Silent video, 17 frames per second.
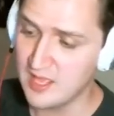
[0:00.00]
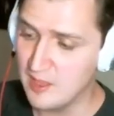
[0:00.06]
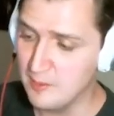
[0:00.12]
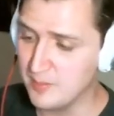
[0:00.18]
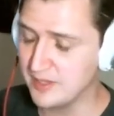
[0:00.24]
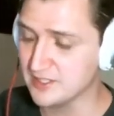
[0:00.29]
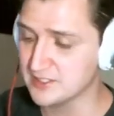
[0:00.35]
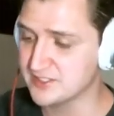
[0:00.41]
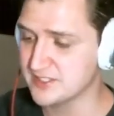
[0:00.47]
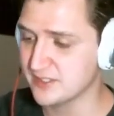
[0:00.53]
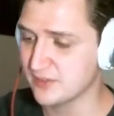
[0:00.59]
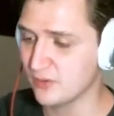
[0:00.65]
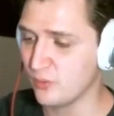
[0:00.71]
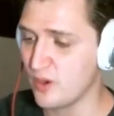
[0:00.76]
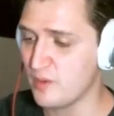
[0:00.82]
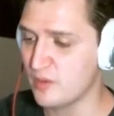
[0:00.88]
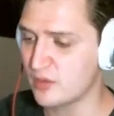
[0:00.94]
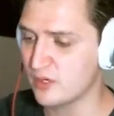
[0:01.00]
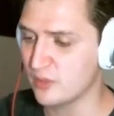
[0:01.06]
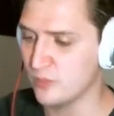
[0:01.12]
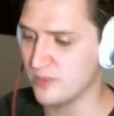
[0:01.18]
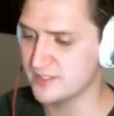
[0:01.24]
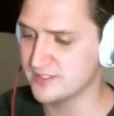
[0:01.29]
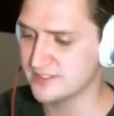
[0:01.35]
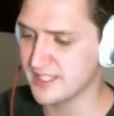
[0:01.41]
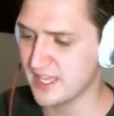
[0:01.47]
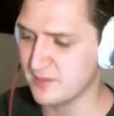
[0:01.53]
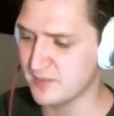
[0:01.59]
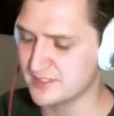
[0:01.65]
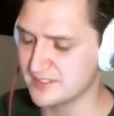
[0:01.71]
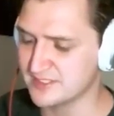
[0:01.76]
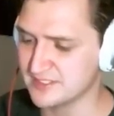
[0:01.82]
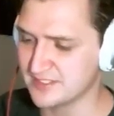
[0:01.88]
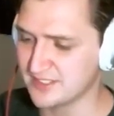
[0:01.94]
Because the way we're going to win this game is
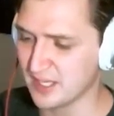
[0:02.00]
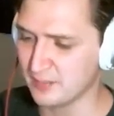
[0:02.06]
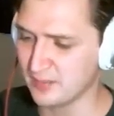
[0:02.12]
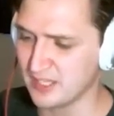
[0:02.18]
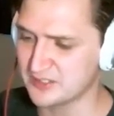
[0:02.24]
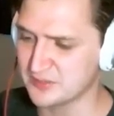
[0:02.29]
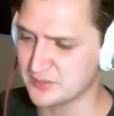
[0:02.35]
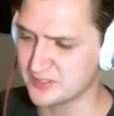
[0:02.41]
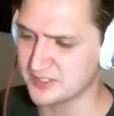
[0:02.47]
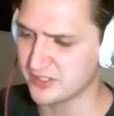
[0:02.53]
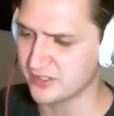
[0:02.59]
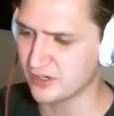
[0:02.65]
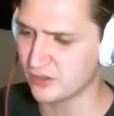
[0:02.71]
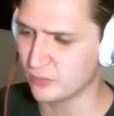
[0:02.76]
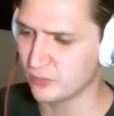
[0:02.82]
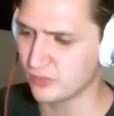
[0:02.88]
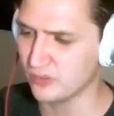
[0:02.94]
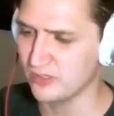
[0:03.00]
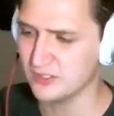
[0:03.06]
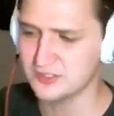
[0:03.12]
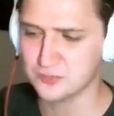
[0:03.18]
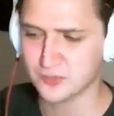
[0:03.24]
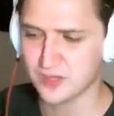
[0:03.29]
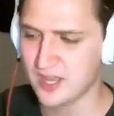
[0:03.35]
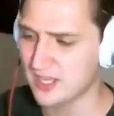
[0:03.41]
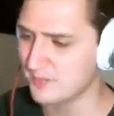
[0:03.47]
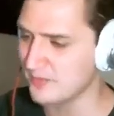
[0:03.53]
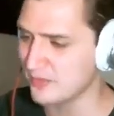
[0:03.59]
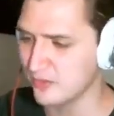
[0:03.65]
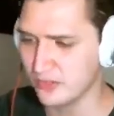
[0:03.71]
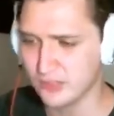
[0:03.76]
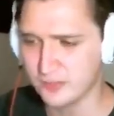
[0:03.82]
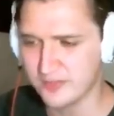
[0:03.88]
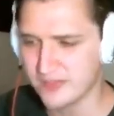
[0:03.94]
to stabilize with Zendikar Royals. We're not going to be doing it with